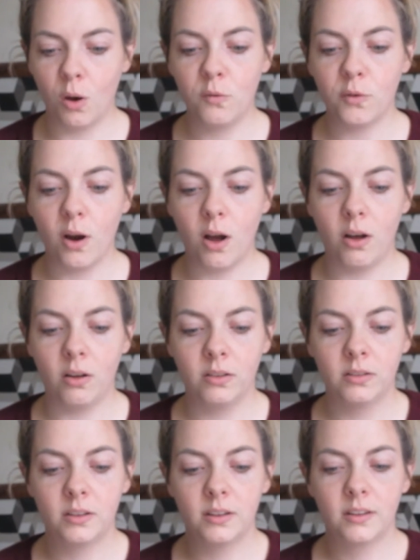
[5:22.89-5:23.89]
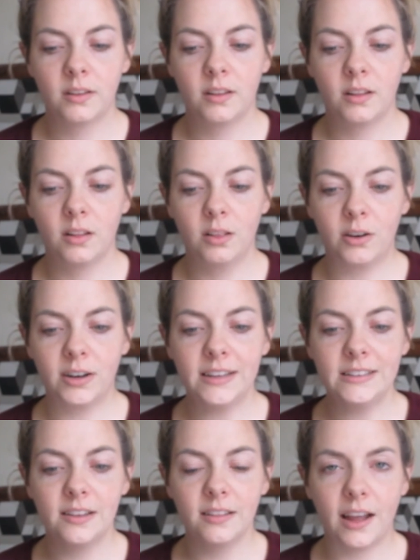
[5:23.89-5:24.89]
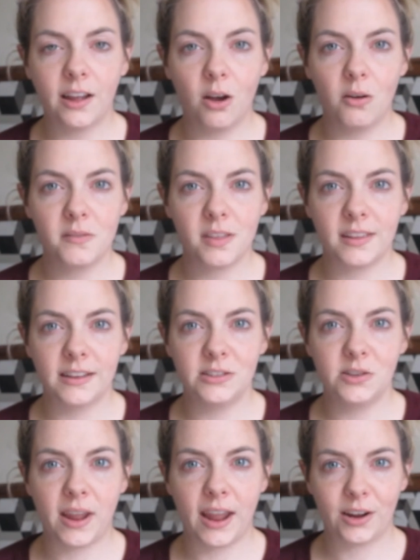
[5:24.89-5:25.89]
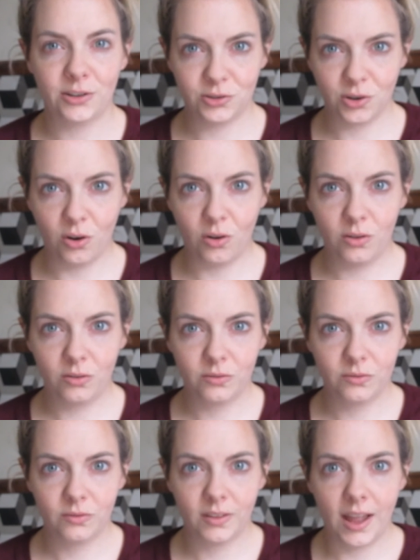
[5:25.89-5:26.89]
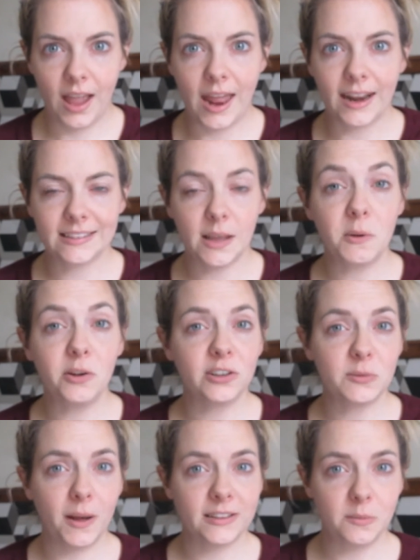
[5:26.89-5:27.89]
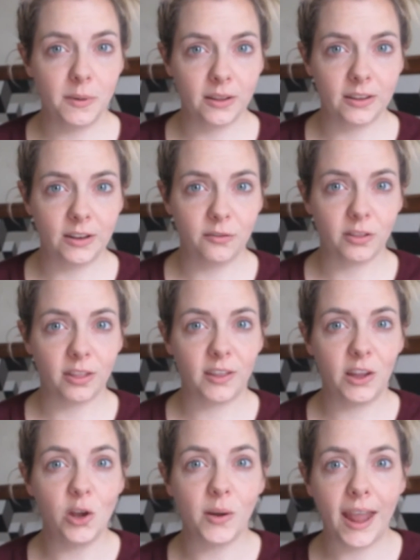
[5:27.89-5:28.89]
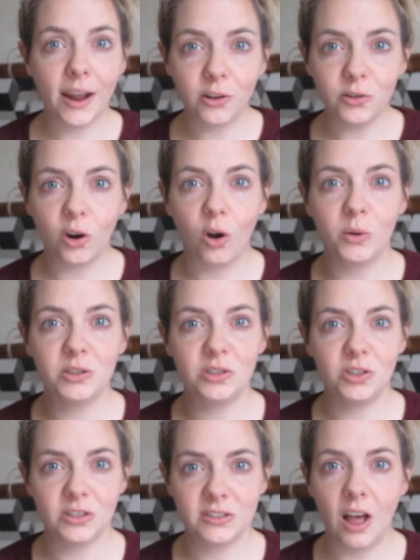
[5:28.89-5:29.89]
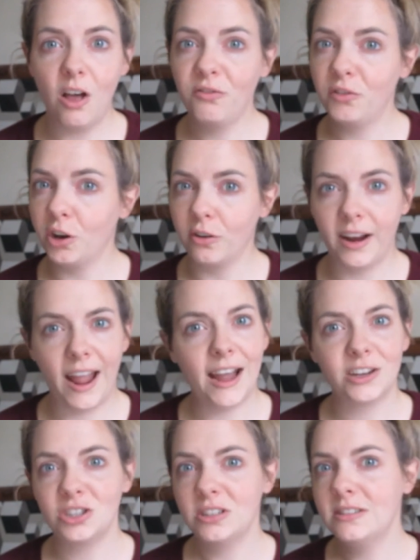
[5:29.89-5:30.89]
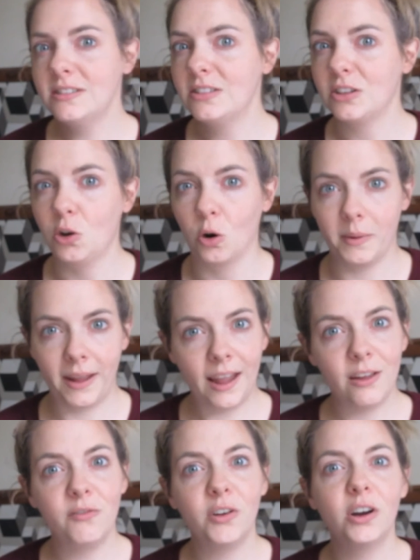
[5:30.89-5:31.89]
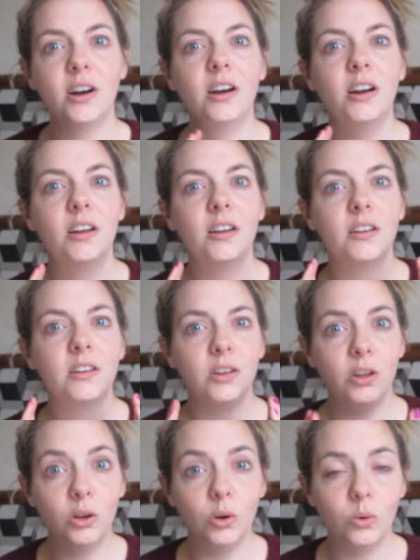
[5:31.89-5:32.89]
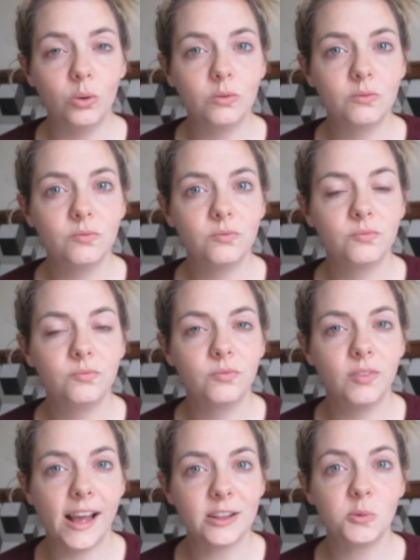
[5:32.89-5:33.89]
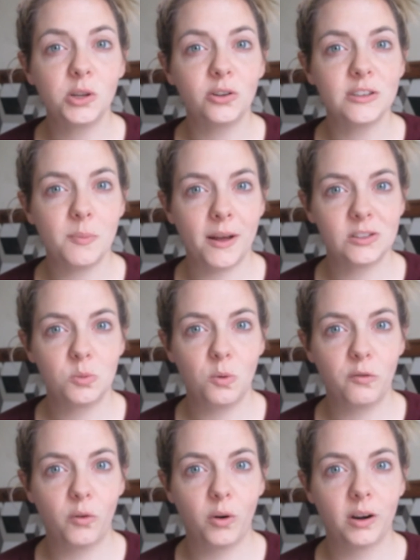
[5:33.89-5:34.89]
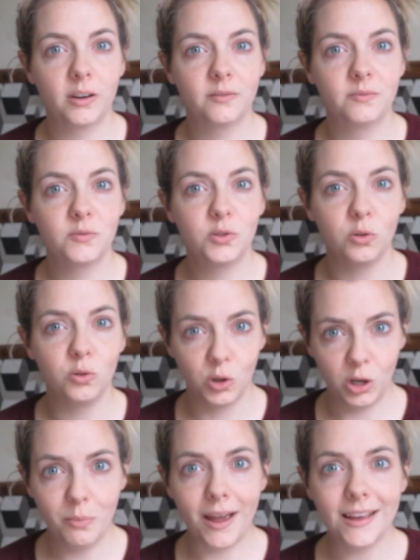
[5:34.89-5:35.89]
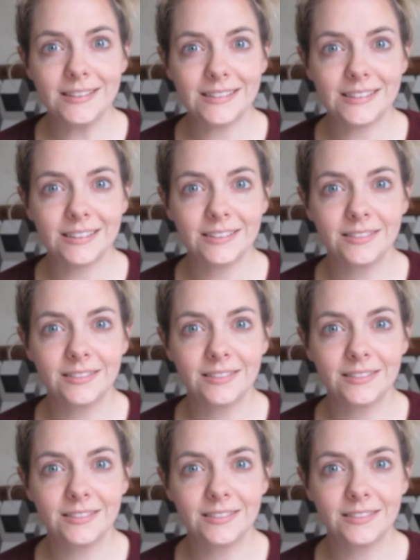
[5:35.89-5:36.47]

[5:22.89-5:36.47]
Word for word: overall, learning to let go of the things you can't control and accepting responsibility for the thing you can control, which is yourself, your reactions, your behavior, you. That's what you're responsible for. So do your best